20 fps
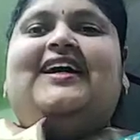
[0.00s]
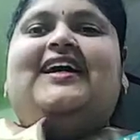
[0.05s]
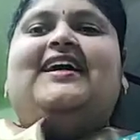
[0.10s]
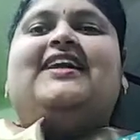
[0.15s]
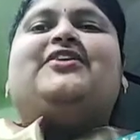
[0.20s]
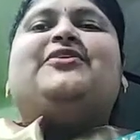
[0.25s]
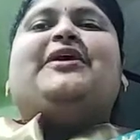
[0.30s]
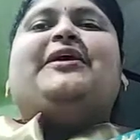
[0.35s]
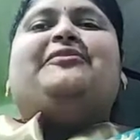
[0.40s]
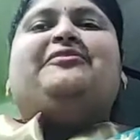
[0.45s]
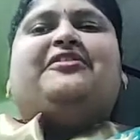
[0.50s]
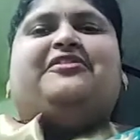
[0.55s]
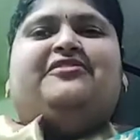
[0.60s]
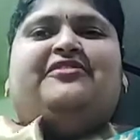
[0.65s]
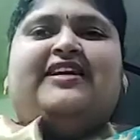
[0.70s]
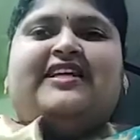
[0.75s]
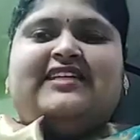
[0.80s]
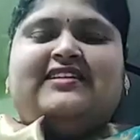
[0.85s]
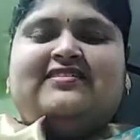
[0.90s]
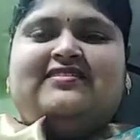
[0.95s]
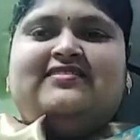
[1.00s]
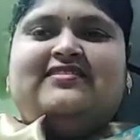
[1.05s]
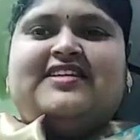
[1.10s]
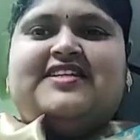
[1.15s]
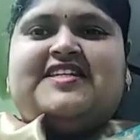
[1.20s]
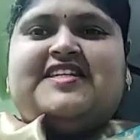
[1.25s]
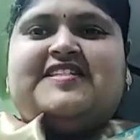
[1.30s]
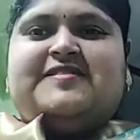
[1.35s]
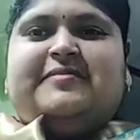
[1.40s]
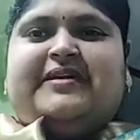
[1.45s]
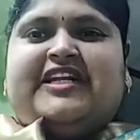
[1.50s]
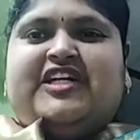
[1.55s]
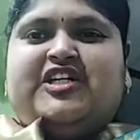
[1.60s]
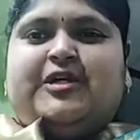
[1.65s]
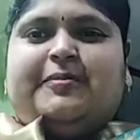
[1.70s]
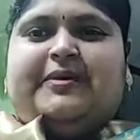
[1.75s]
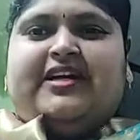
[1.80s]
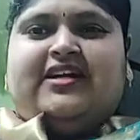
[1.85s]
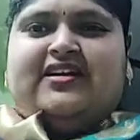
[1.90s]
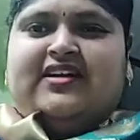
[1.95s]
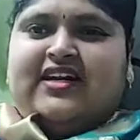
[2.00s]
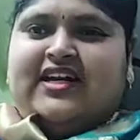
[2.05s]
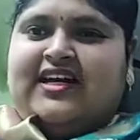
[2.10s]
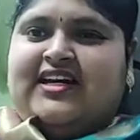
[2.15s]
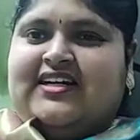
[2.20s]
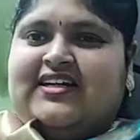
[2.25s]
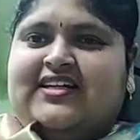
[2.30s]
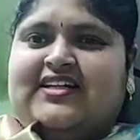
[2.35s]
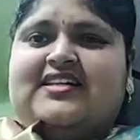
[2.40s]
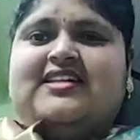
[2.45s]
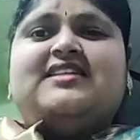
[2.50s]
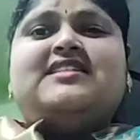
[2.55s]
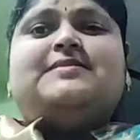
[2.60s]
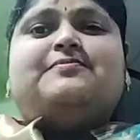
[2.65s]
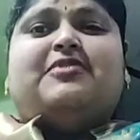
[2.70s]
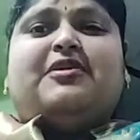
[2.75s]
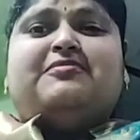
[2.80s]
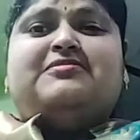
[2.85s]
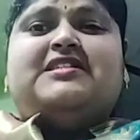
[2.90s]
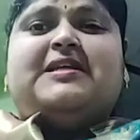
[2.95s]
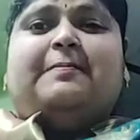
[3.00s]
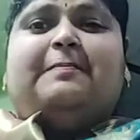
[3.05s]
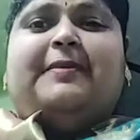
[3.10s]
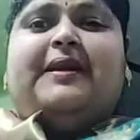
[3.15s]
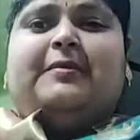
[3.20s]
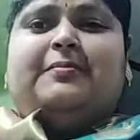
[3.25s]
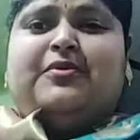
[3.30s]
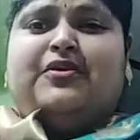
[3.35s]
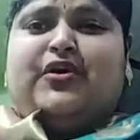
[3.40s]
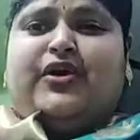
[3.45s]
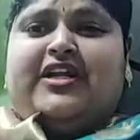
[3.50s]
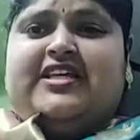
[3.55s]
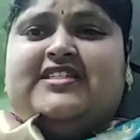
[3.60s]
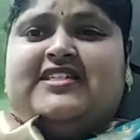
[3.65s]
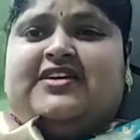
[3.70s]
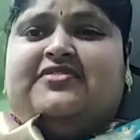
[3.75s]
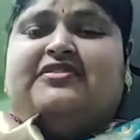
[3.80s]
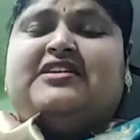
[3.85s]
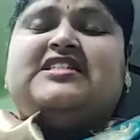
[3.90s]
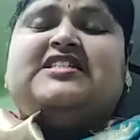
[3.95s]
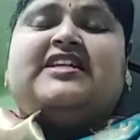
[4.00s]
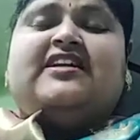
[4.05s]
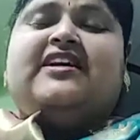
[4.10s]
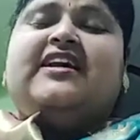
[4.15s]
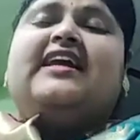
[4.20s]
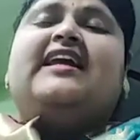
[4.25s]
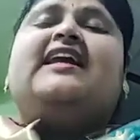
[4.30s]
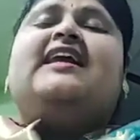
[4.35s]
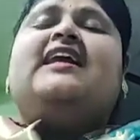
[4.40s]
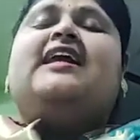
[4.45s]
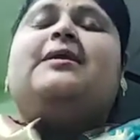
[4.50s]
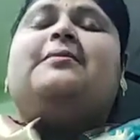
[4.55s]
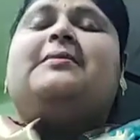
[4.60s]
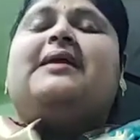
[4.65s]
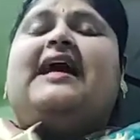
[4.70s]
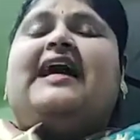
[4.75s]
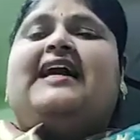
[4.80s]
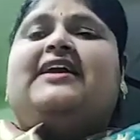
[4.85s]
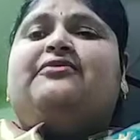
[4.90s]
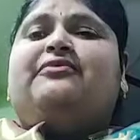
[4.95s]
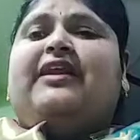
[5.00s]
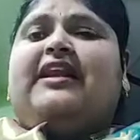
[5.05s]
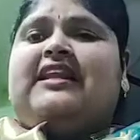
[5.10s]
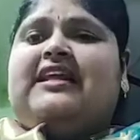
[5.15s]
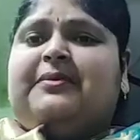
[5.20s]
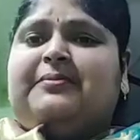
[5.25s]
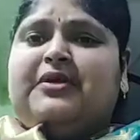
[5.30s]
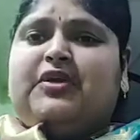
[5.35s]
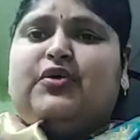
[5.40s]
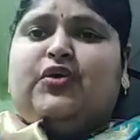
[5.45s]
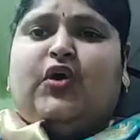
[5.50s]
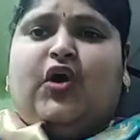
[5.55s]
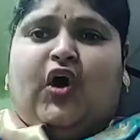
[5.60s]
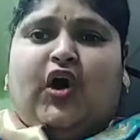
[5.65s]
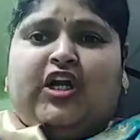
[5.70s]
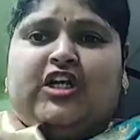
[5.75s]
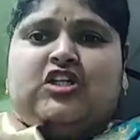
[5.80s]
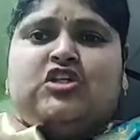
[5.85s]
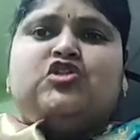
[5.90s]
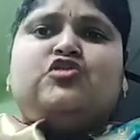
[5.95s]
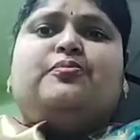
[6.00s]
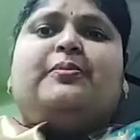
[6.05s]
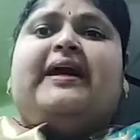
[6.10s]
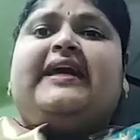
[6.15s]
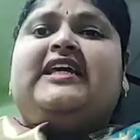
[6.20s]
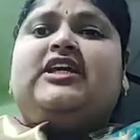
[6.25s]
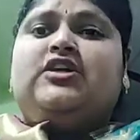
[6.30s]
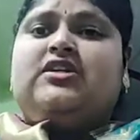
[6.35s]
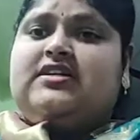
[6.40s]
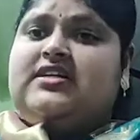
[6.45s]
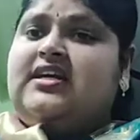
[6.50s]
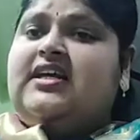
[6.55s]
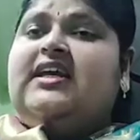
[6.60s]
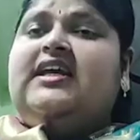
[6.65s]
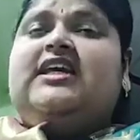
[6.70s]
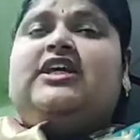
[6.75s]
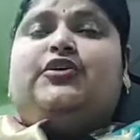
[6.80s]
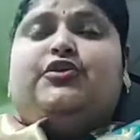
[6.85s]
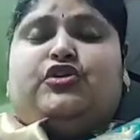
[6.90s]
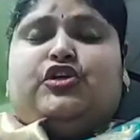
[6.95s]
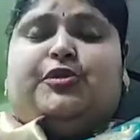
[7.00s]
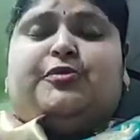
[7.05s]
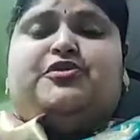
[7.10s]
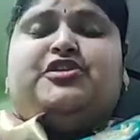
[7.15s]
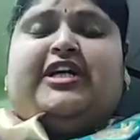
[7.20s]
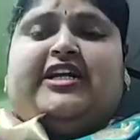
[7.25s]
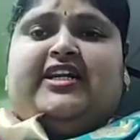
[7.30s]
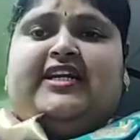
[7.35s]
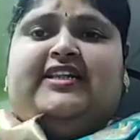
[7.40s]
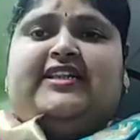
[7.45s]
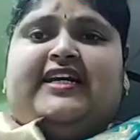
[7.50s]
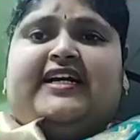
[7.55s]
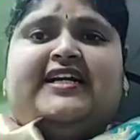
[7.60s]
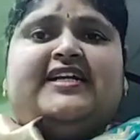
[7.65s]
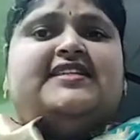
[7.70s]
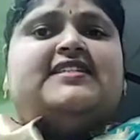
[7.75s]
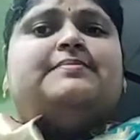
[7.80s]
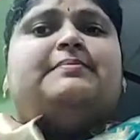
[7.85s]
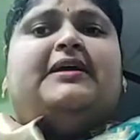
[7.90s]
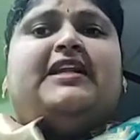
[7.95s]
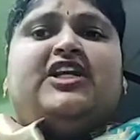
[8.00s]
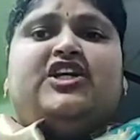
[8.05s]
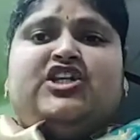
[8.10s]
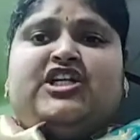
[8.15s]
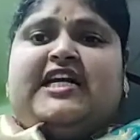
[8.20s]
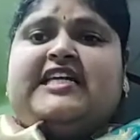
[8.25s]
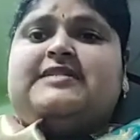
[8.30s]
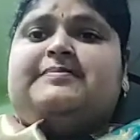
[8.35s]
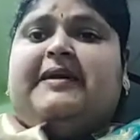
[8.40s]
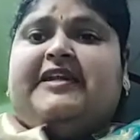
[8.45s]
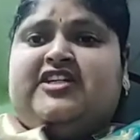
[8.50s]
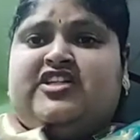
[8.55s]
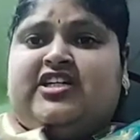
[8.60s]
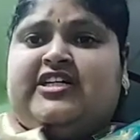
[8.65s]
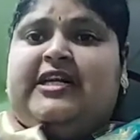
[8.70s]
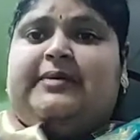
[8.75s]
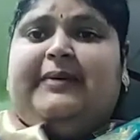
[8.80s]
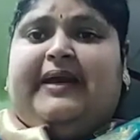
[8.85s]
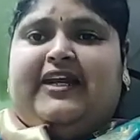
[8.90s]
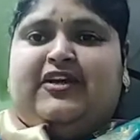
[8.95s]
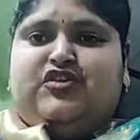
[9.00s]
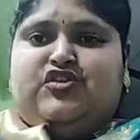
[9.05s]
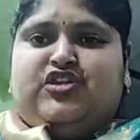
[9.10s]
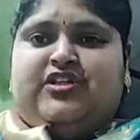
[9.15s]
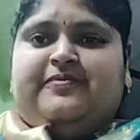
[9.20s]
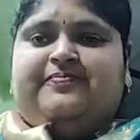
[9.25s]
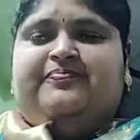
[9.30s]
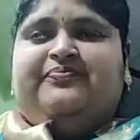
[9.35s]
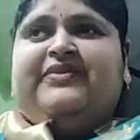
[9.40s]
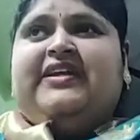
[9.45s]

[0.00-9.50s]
Hello everyone, this is Manisha Panda from Sambalpur, Odisha. Once again, I welcome you all to my YouTube channel, that is Manisha's Magical Biology.